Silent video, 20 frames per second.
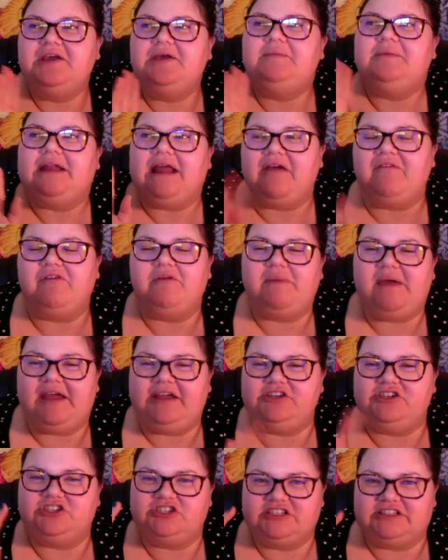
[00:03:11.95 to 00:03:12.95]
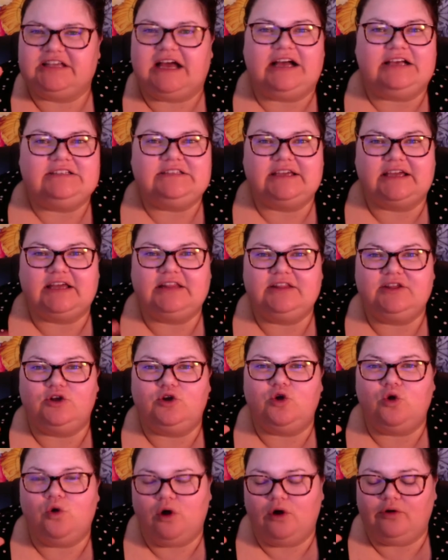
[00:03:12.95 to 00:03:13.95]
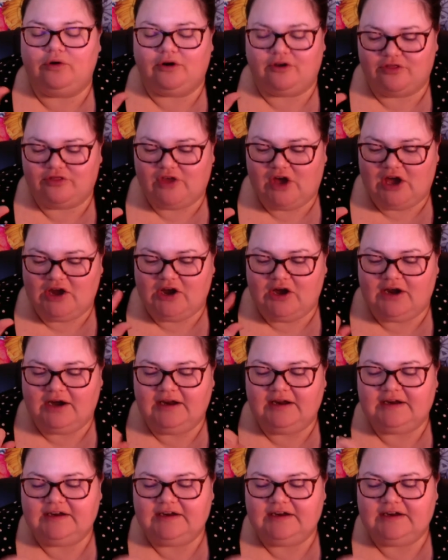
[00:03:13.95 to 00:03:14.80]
but every page just has like a little quote or thought on it,